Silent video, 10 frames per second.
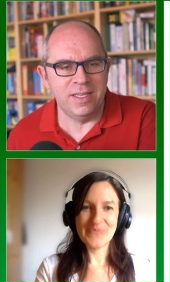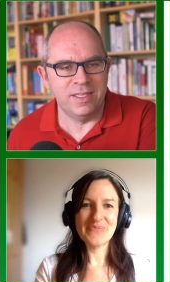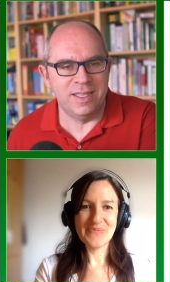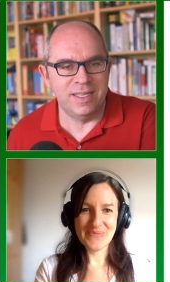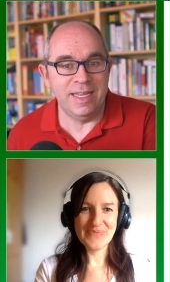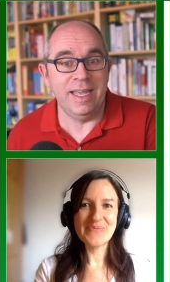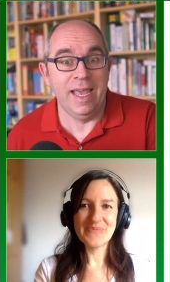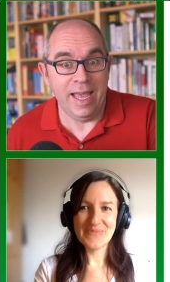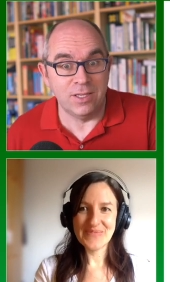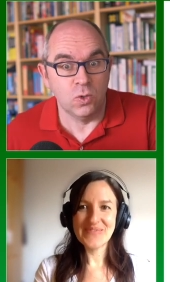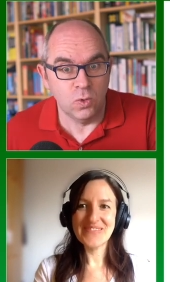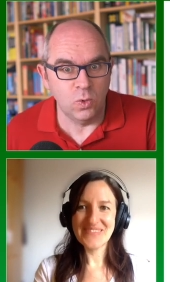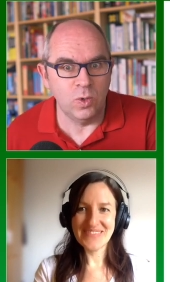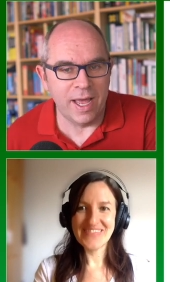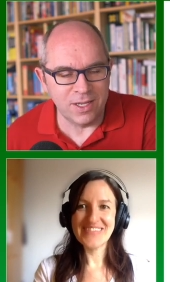Speaker 1: into the day. It's
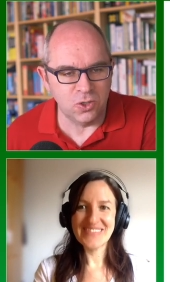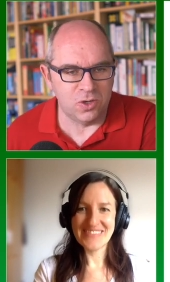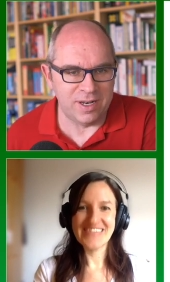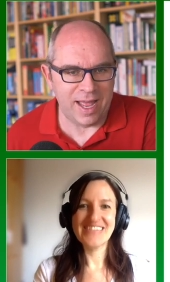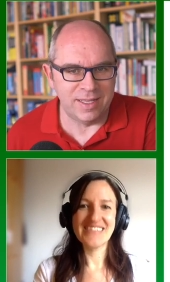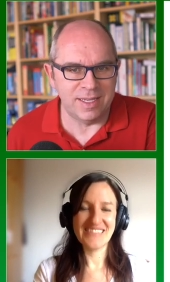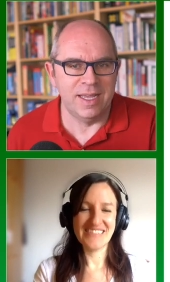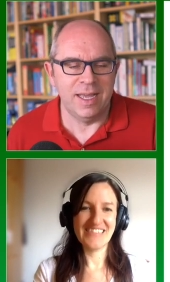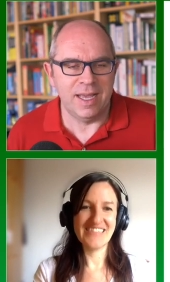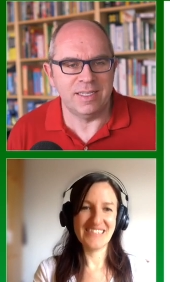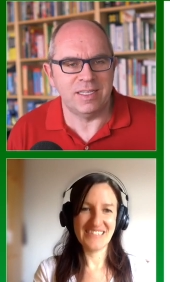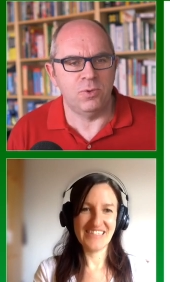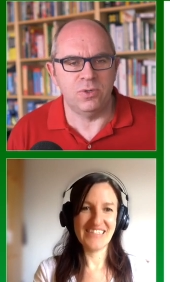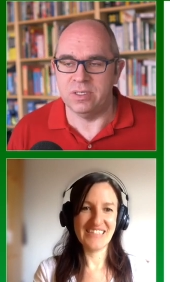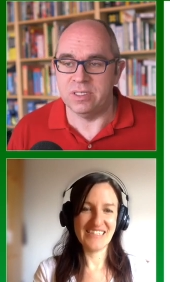una giornata, as
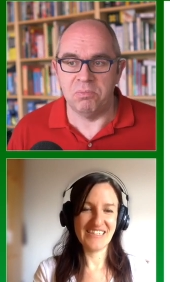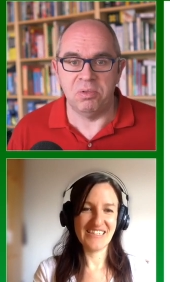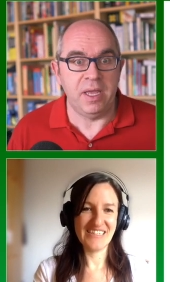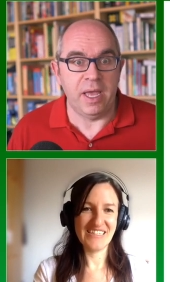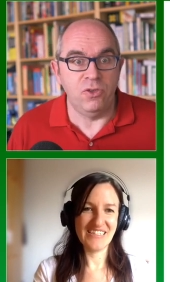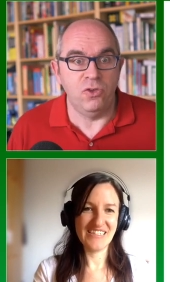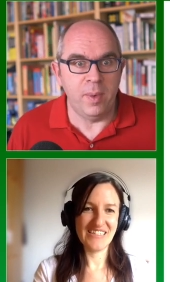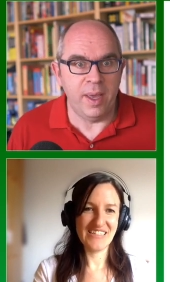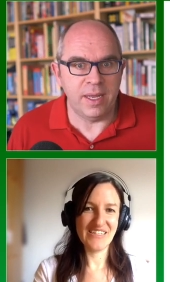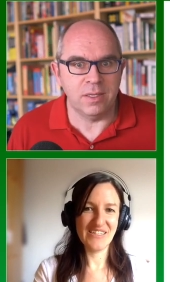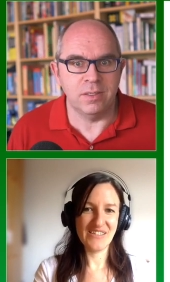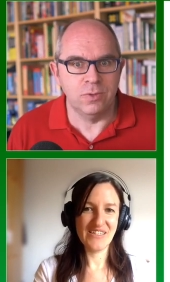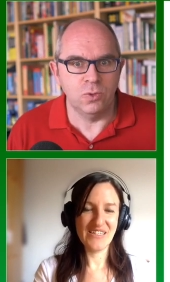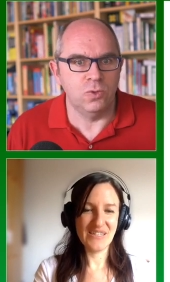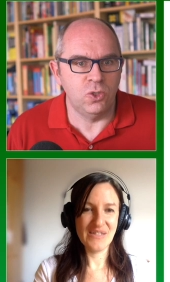opposed to simply a numerical
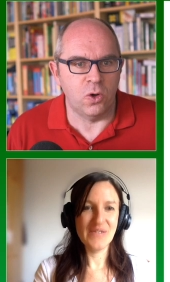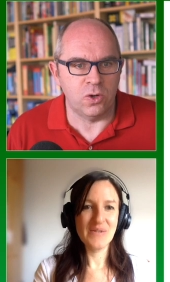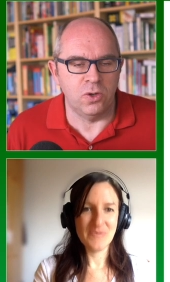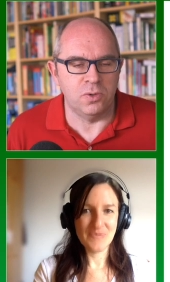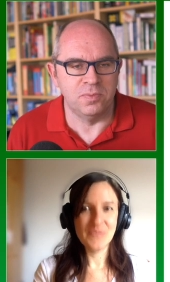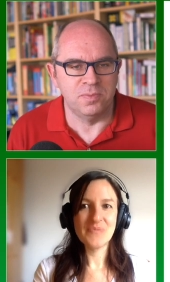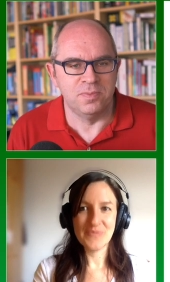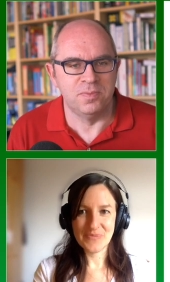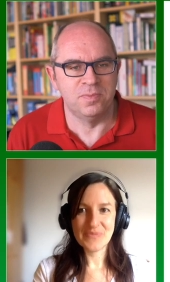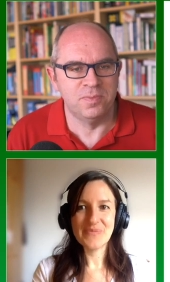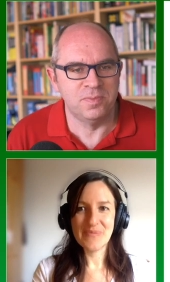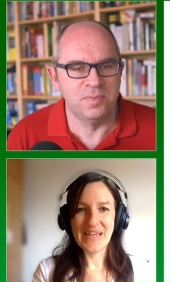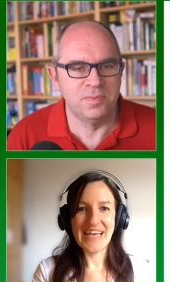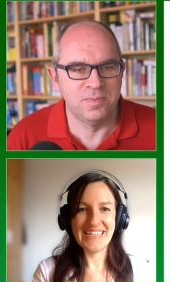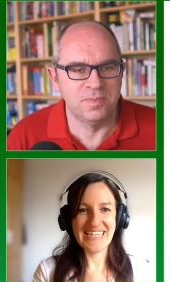un giorno.
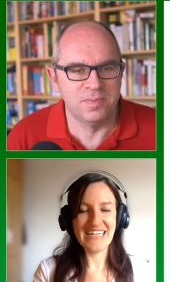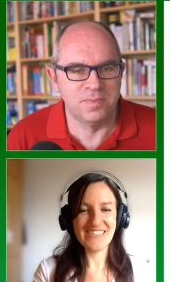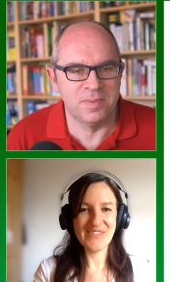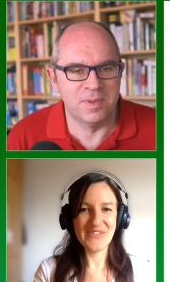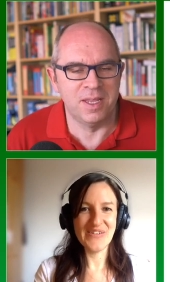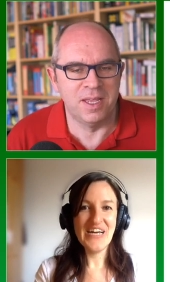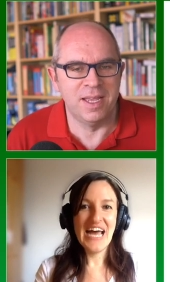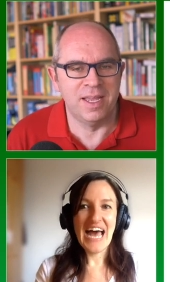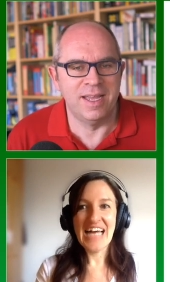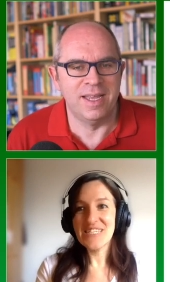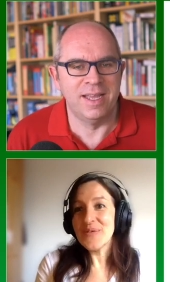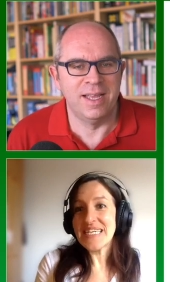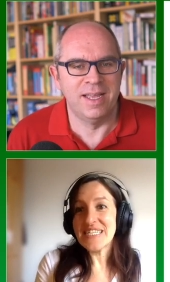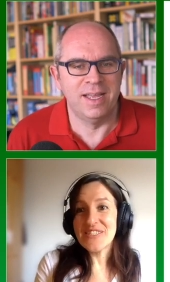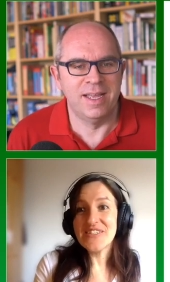
Speaker 2: Esatto. And we
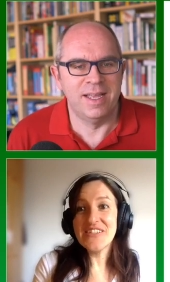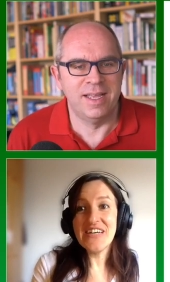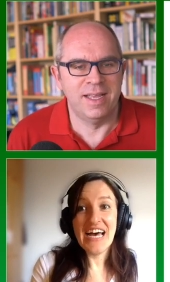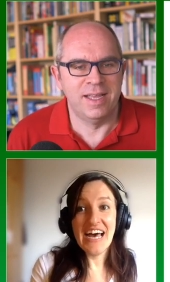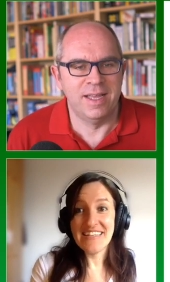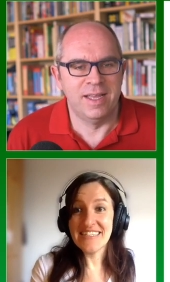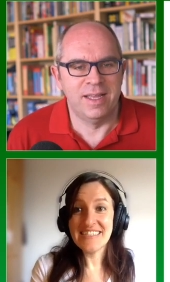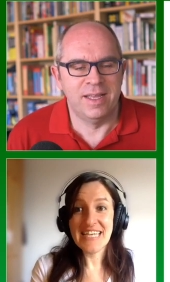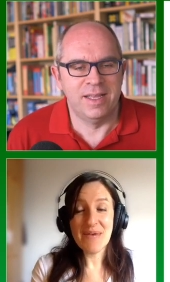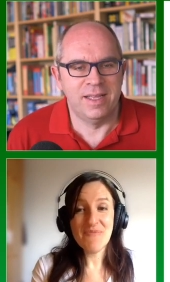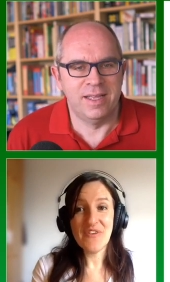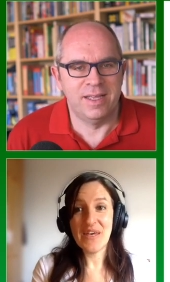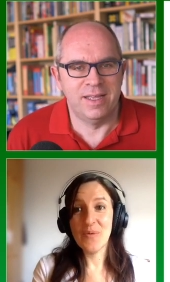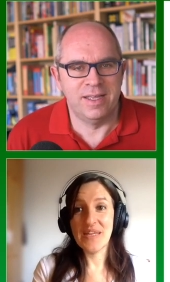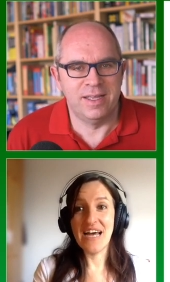can do uh, the same
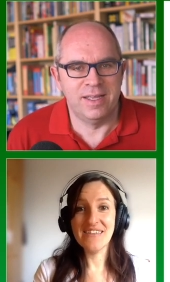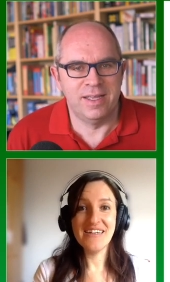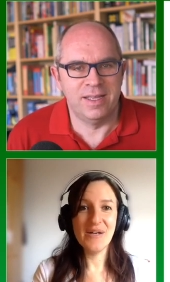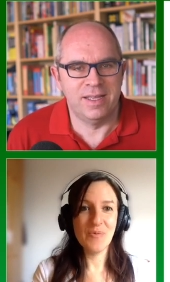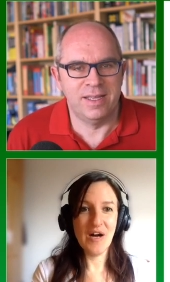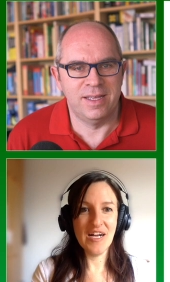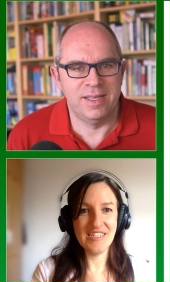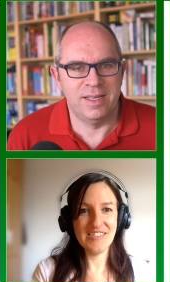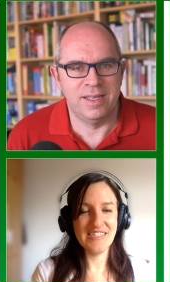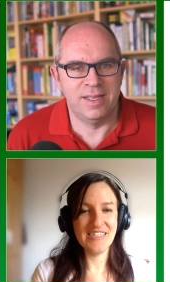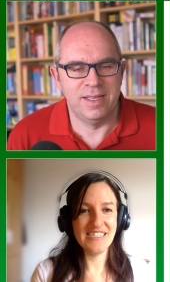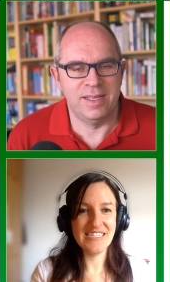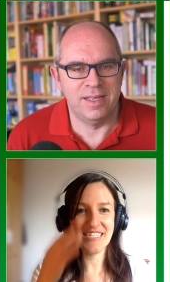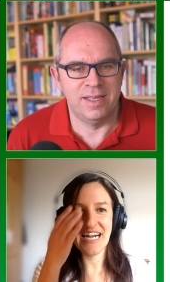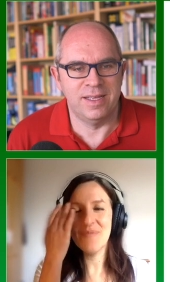thing with other words uh,
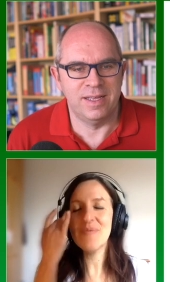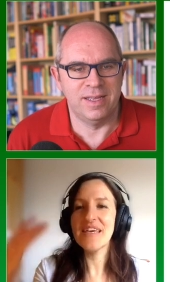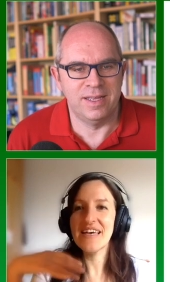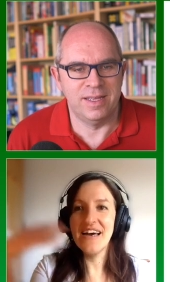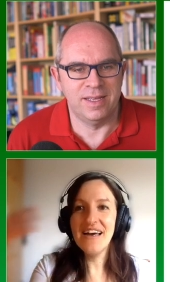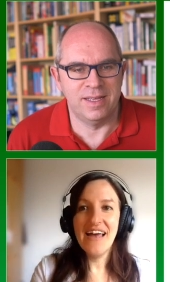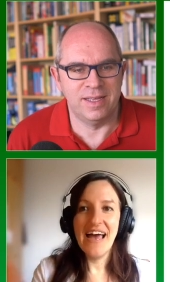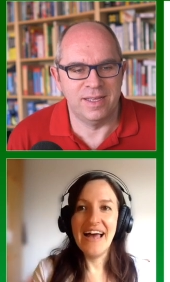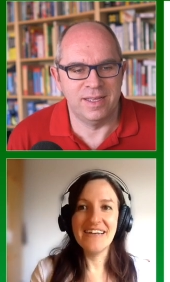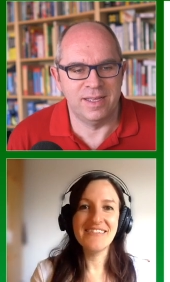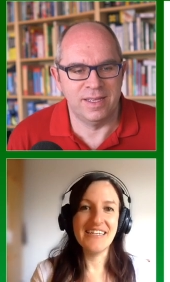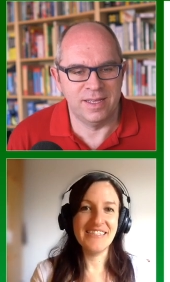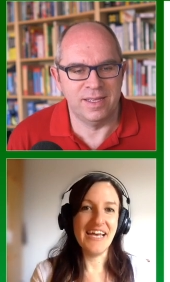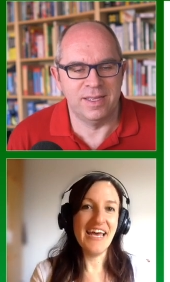describing uh, the